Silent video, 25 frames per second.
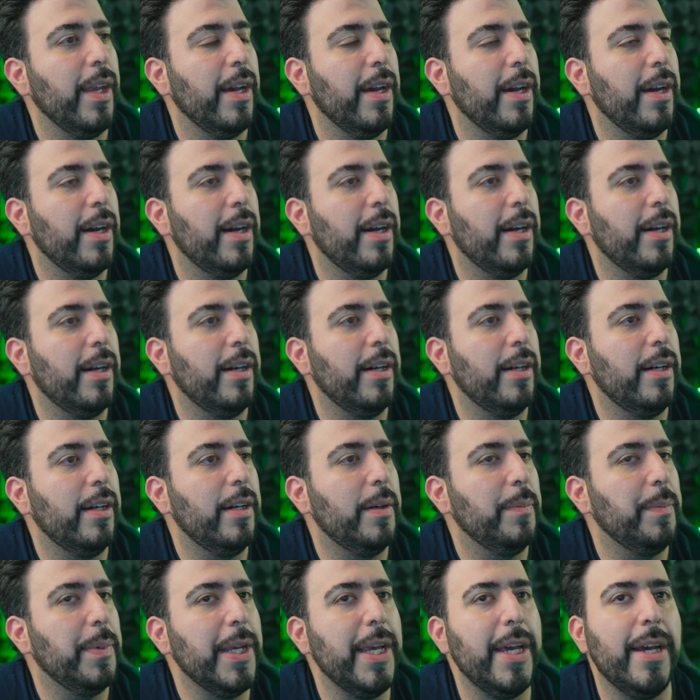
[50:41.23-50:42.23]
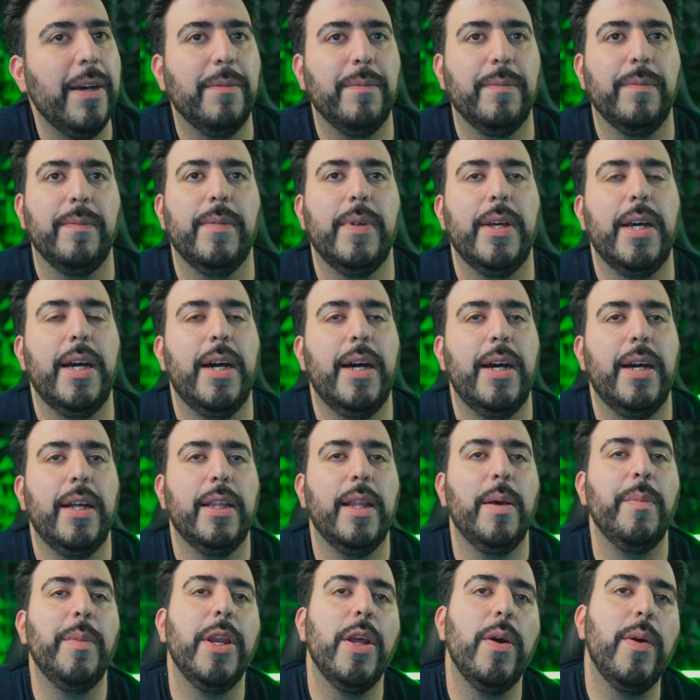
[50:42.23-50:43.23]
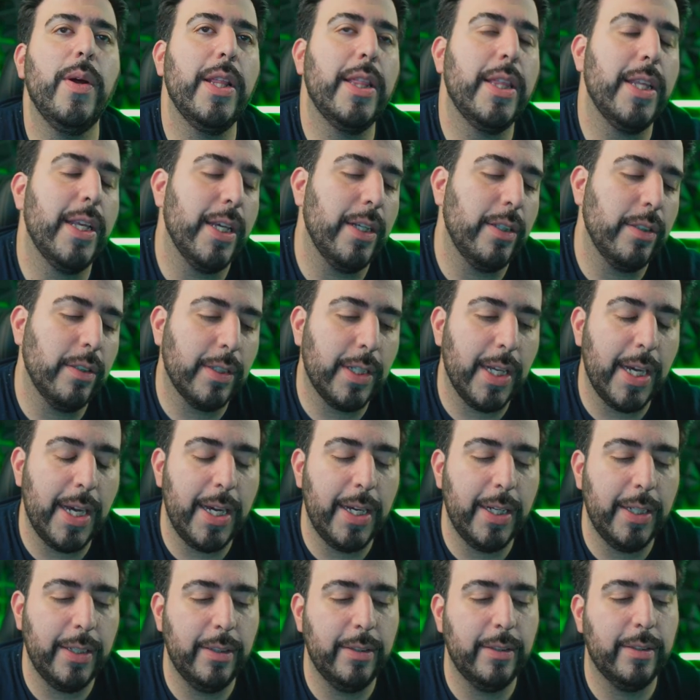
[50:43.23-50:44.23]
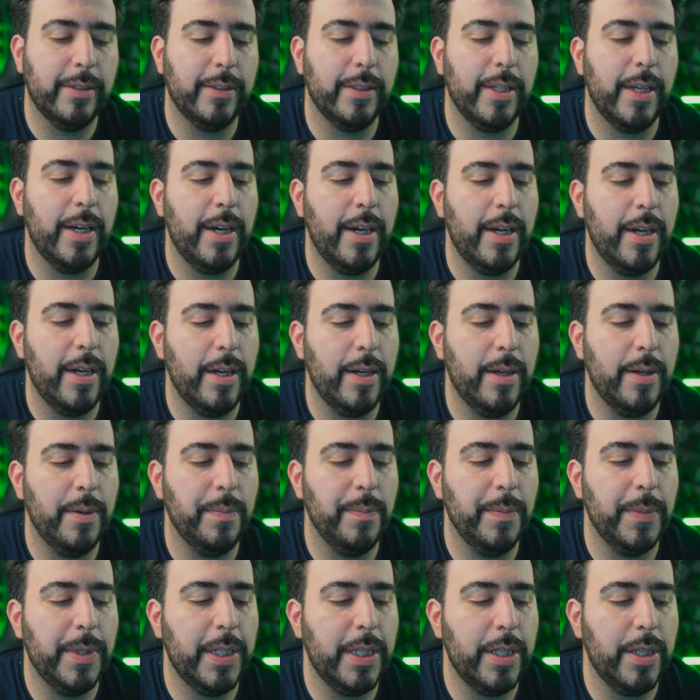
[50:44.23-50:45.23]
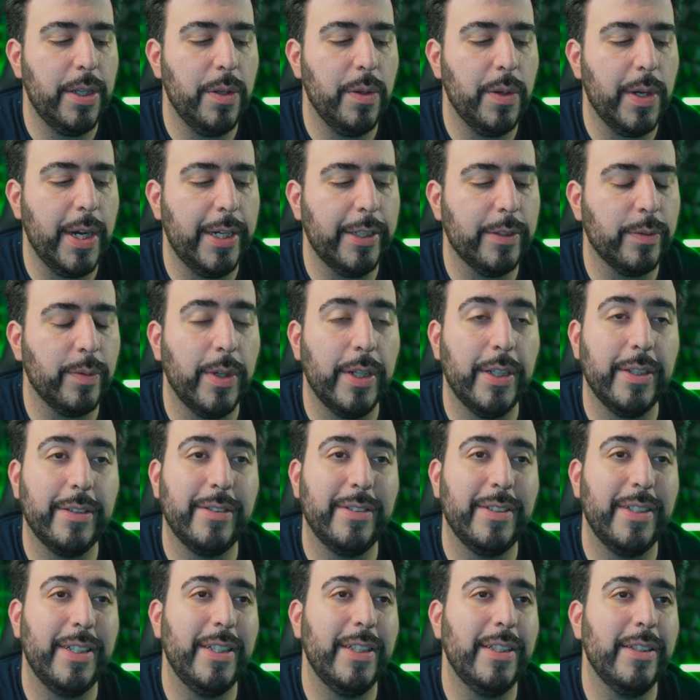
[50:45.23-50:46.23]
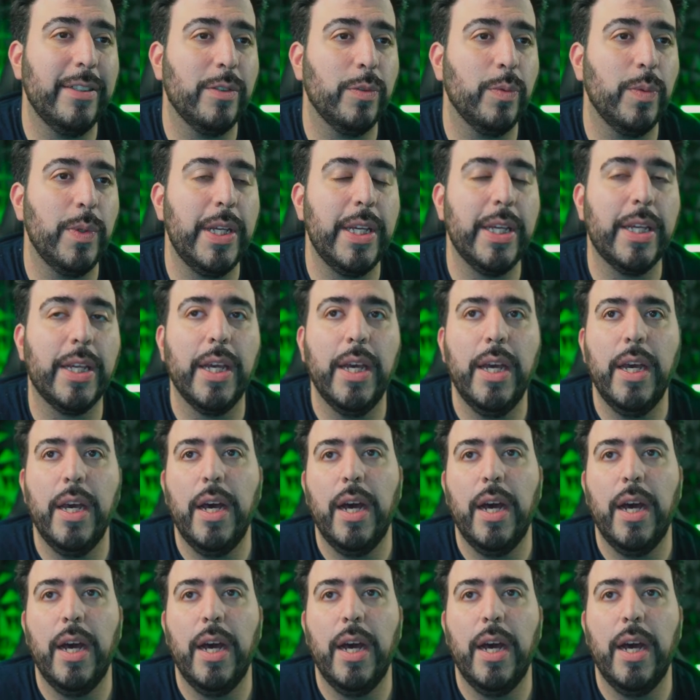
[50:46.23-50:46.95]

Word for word: Uh, but yeah, uh, let me know anything else, guys, um, that you guys want to see this week.